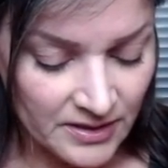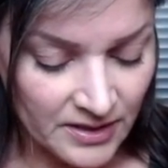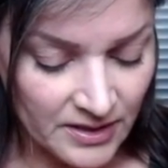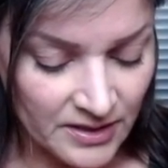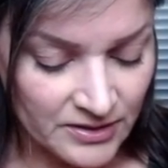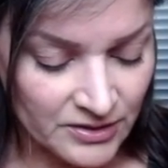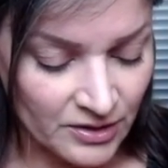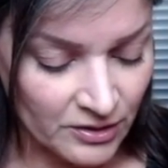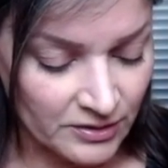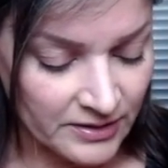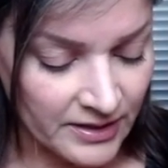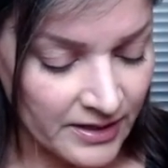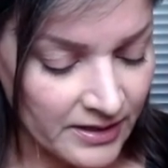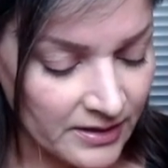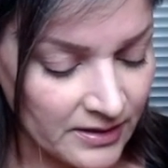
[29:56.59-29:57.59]

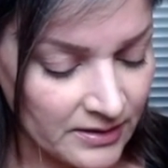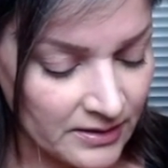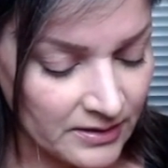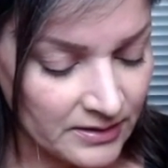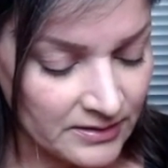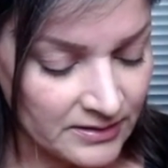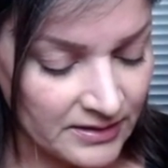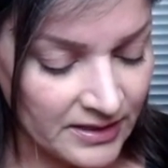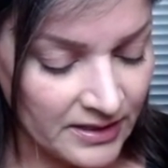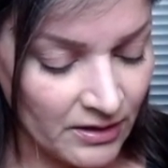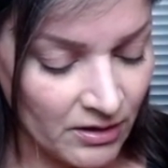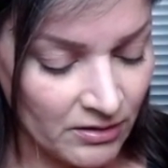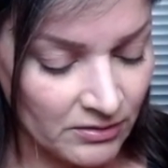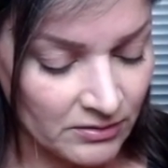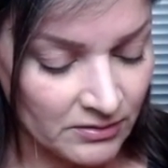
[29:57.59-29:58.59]
Astarte,
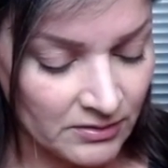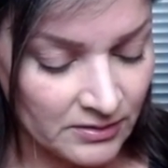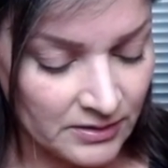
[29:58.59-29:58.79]
Dione,